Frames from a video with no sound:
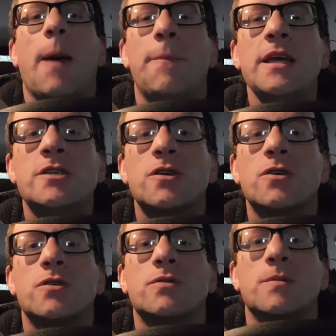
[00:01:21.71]
And be
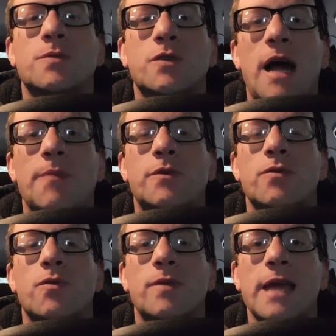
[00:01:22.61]
sure to subscribe
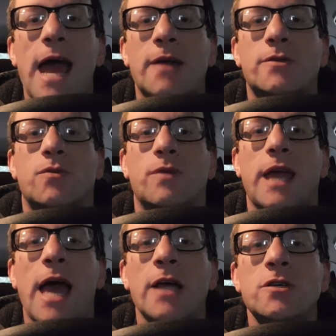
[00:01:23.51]
to The Reactor,
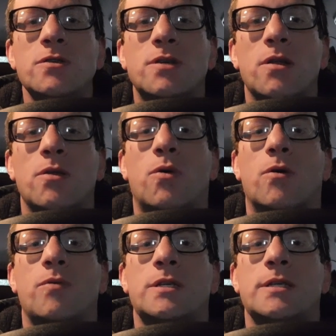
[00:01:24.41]
Reactions
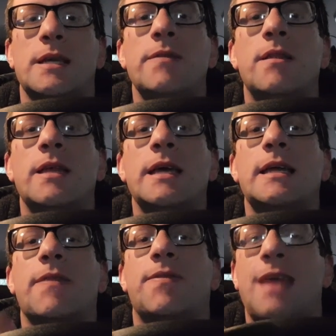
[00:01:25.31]
Galore, which is in the
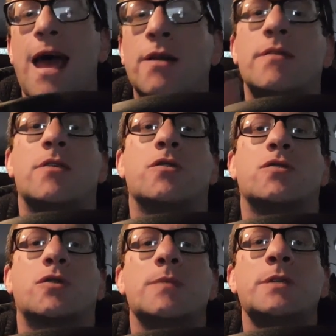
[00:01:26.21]
link down in the
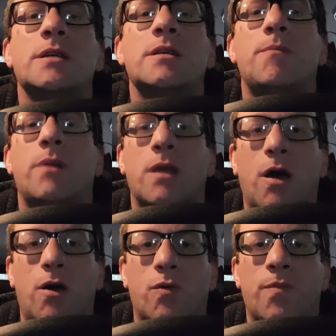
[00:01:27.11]
description
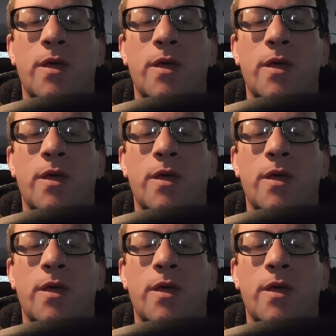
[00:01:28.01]
below.